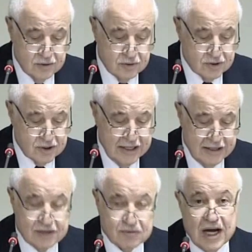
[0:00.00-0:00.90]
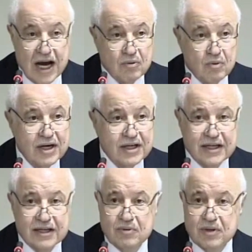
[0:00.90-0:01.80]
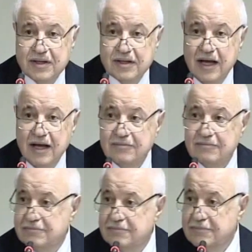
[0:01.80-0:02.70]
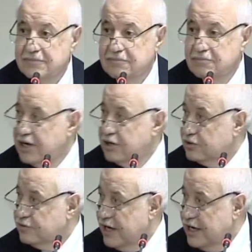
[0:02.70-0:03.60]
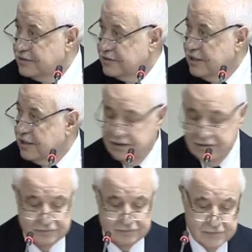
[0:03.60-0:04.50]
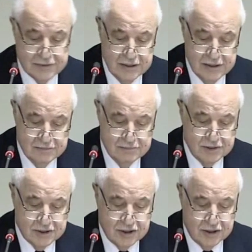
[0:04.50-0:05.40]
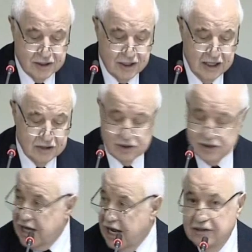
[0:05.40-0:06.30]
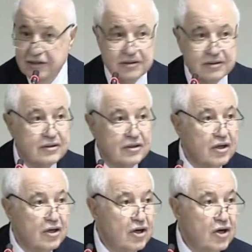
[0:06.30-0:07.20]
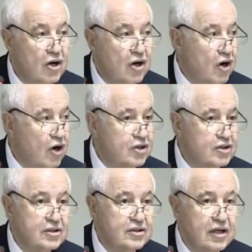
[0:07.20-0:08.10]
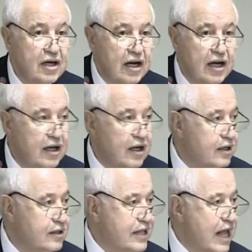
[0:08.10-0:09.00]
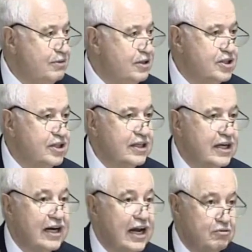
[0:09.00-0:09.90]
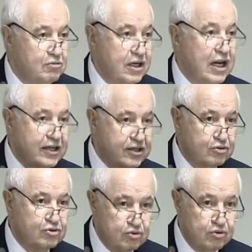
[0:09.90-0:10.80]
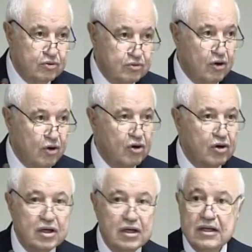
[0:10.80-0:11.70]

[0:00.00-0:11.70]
say that we are working with my good friend Mr. Edward Cameron on establishing, and I would like you to all,